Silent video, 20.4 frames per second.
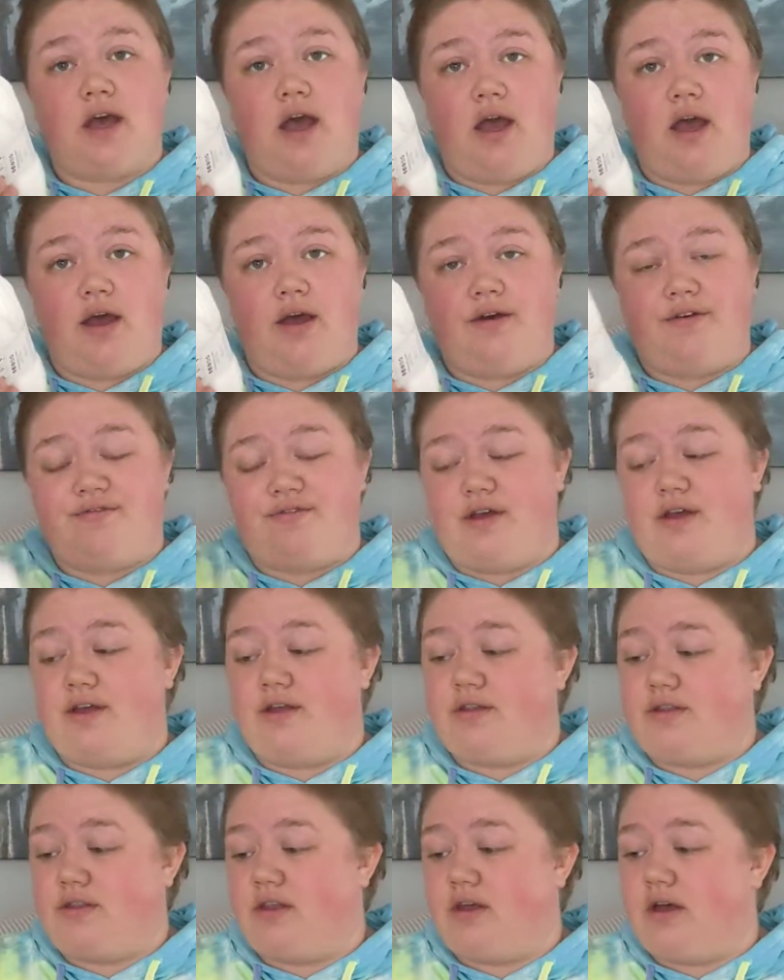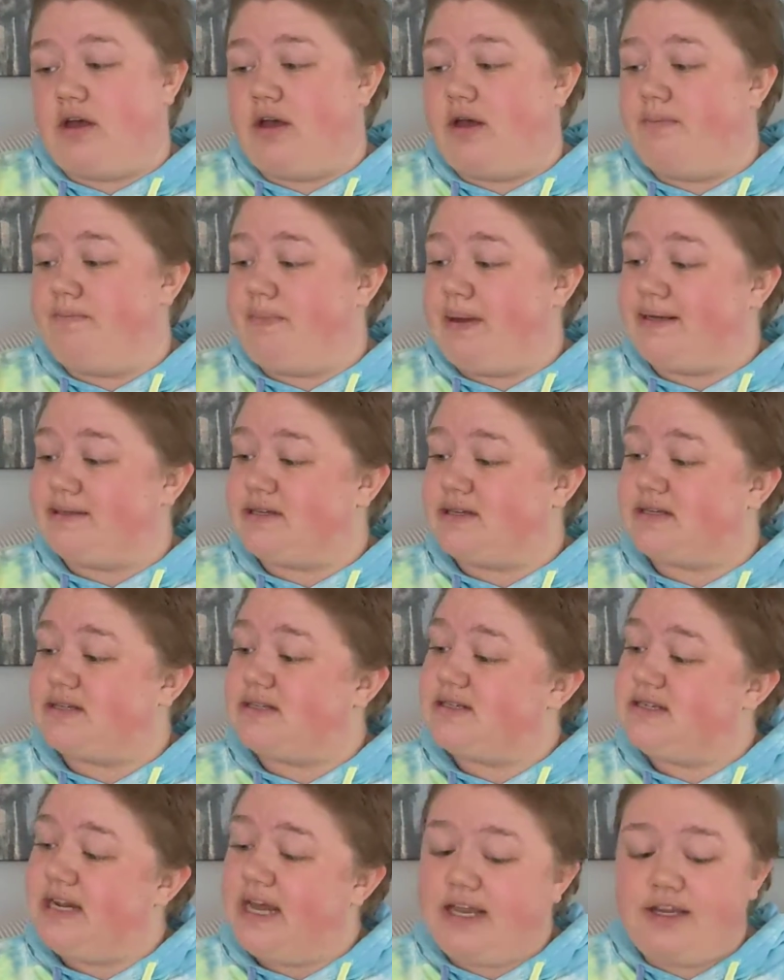of the basic
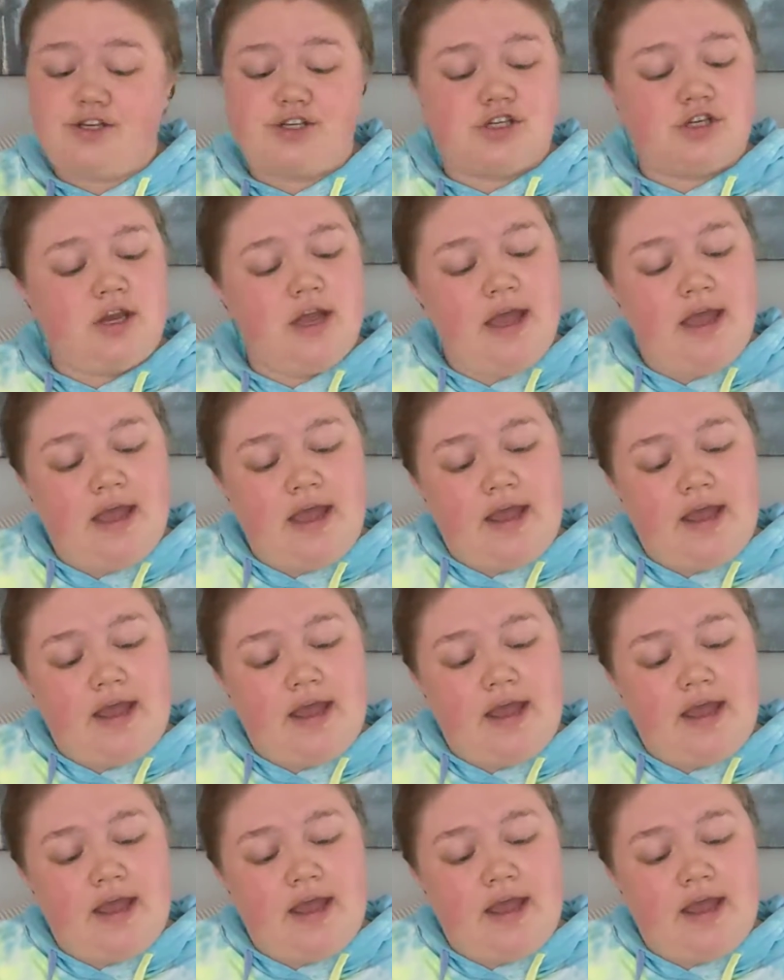stitch,